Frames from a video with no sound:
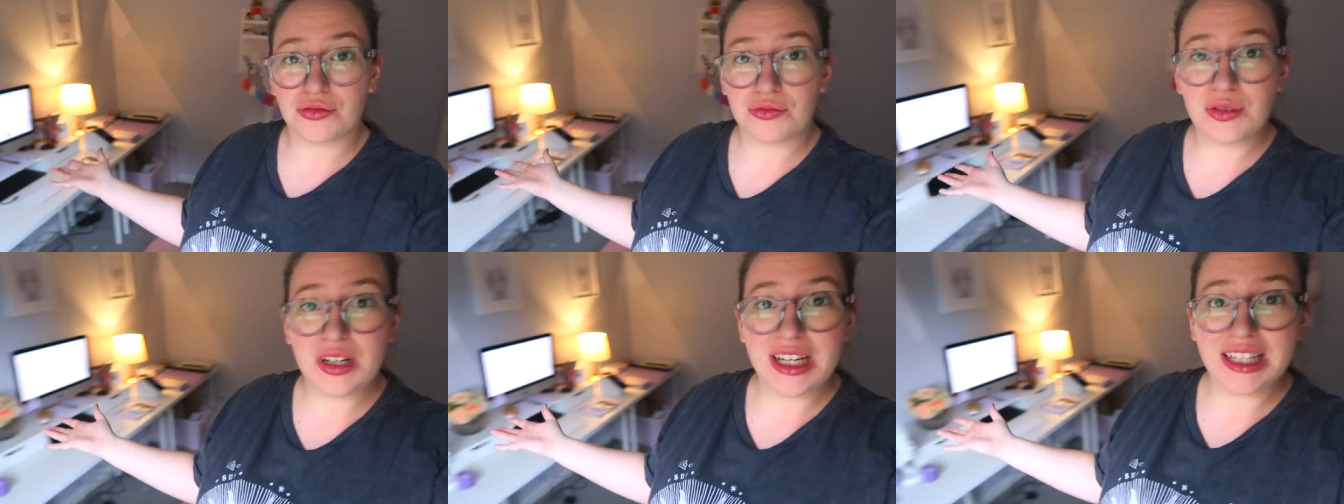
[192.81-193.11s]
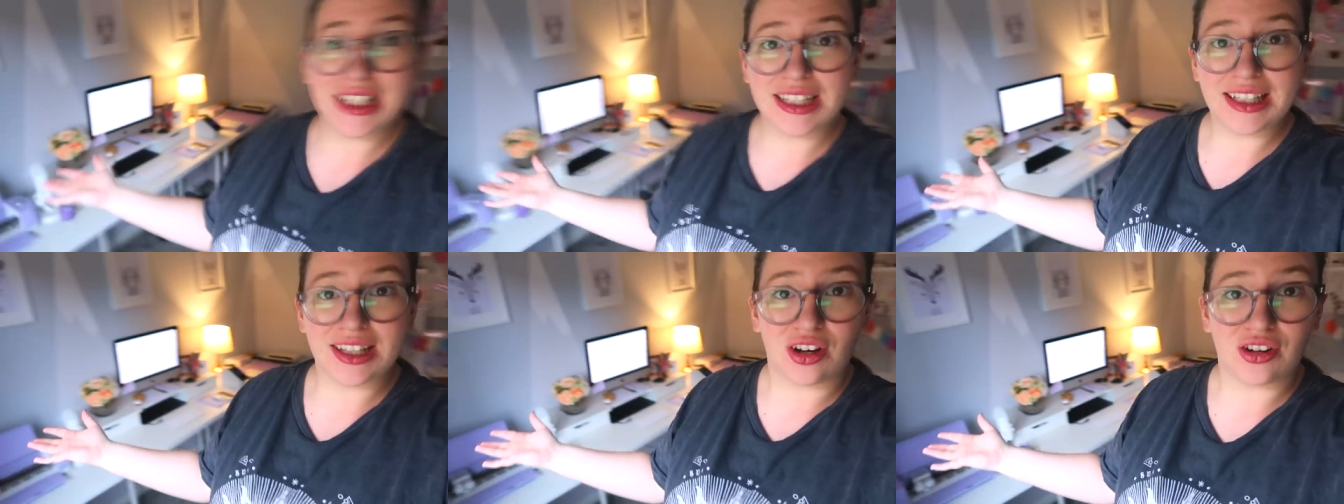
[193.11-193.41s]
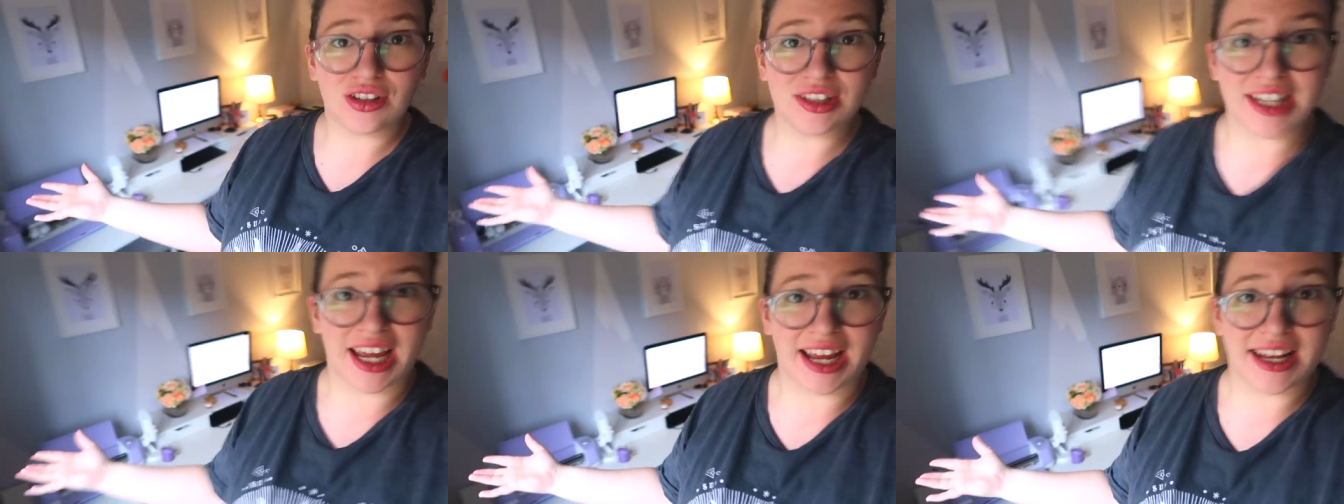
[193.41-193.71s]
really
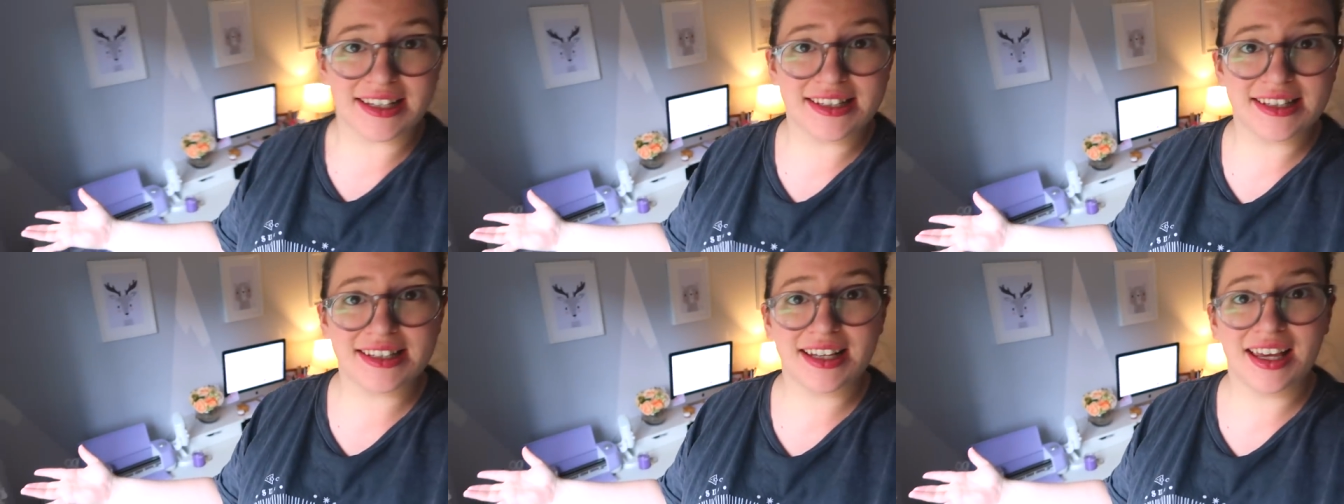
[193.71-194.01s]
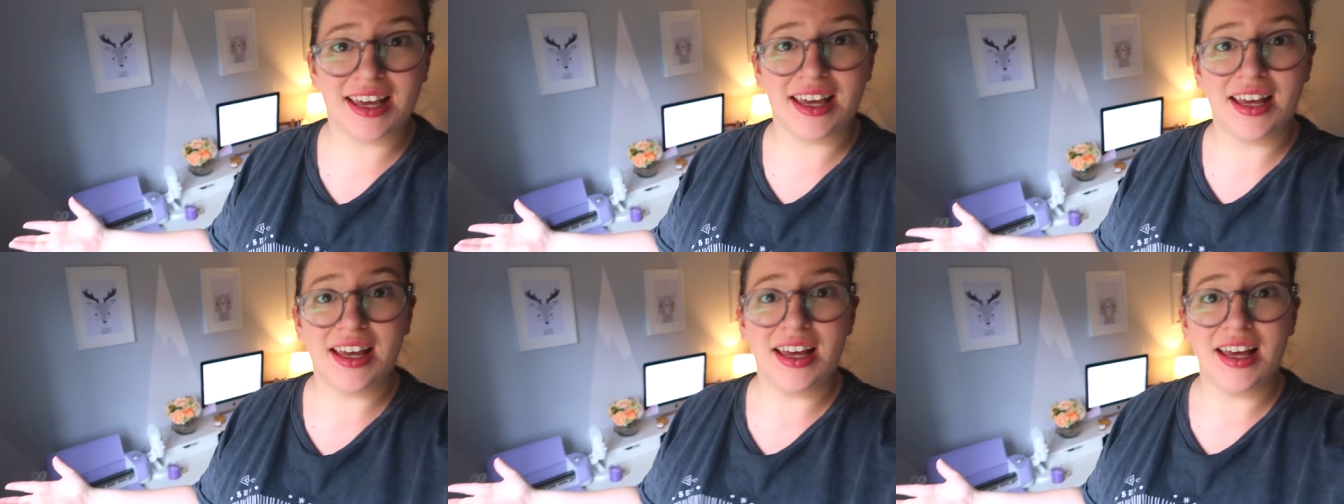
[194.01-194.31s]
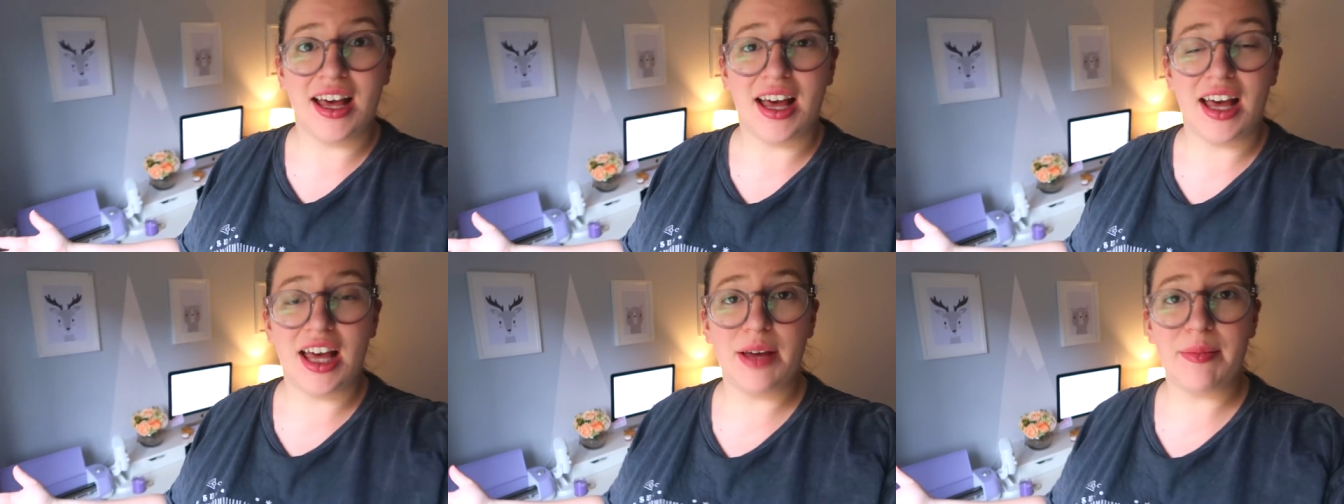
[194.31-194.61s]
long desk.
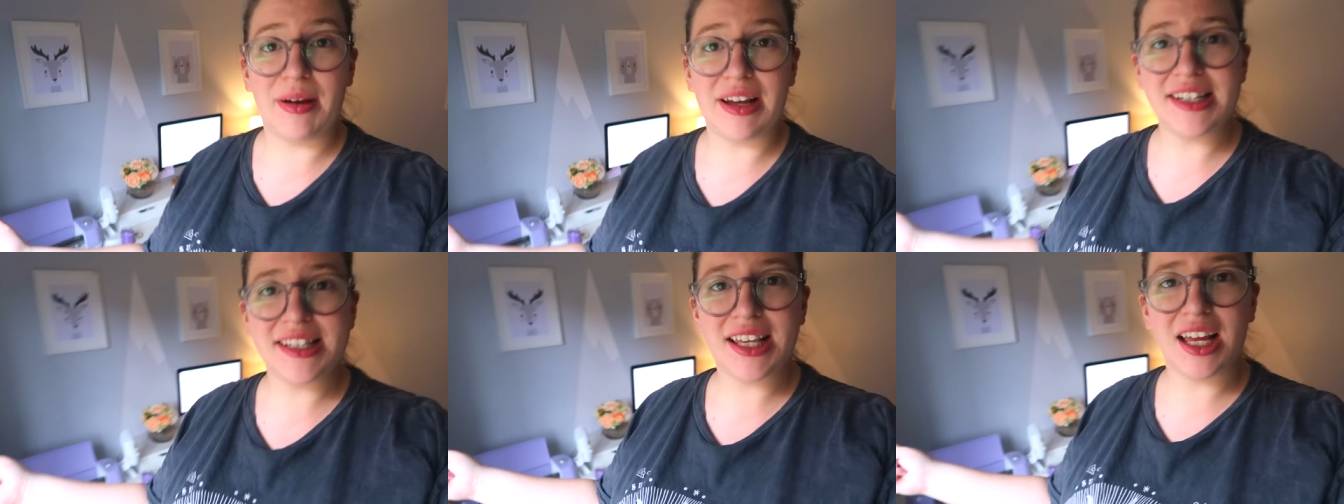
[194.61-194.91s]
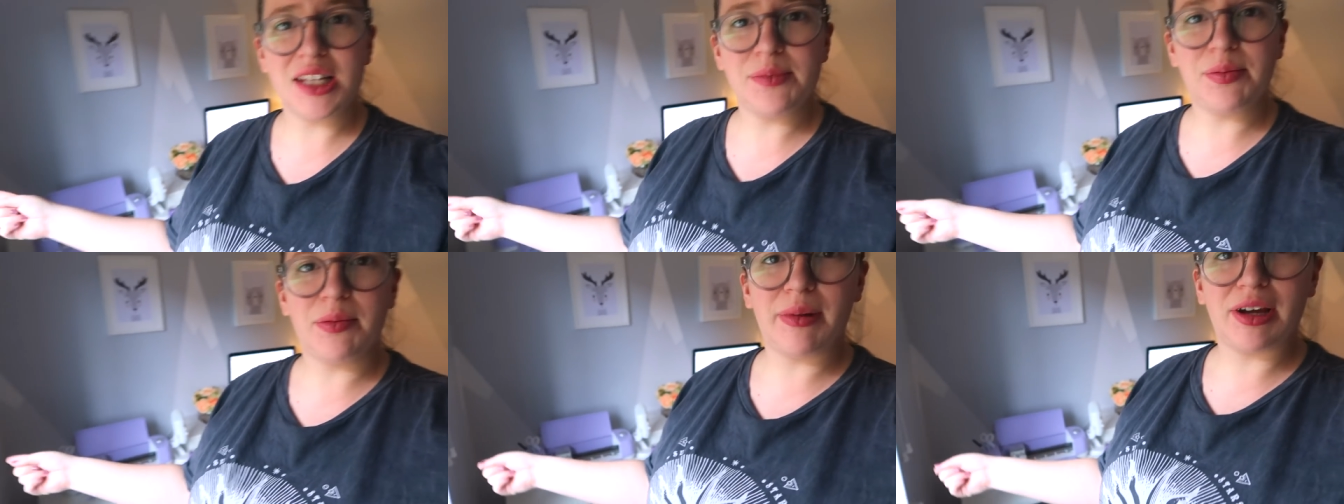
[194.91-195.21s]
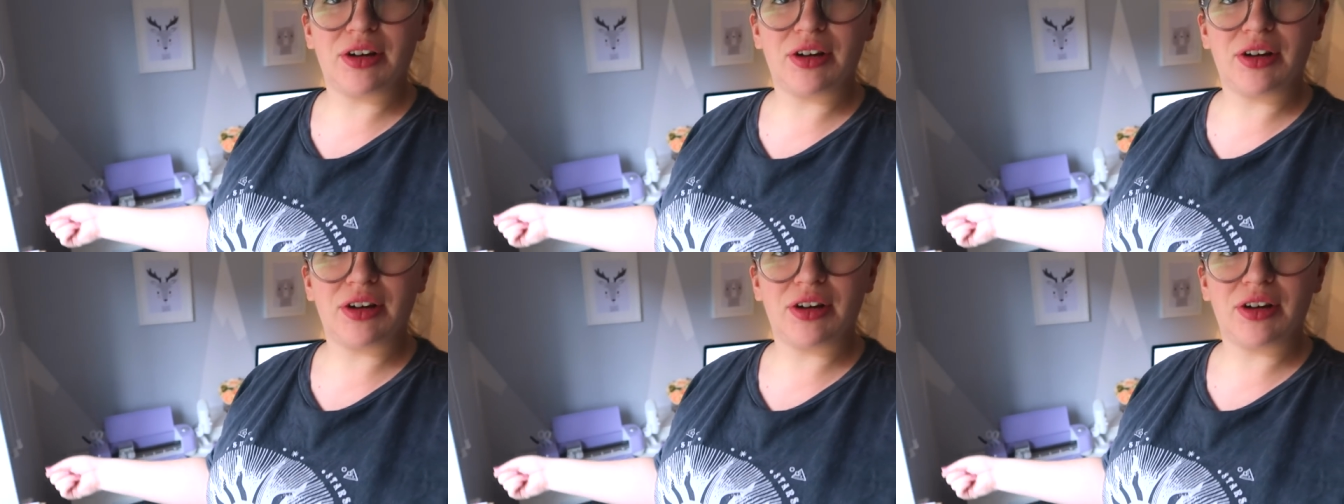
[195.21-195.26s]
Um, I decided to put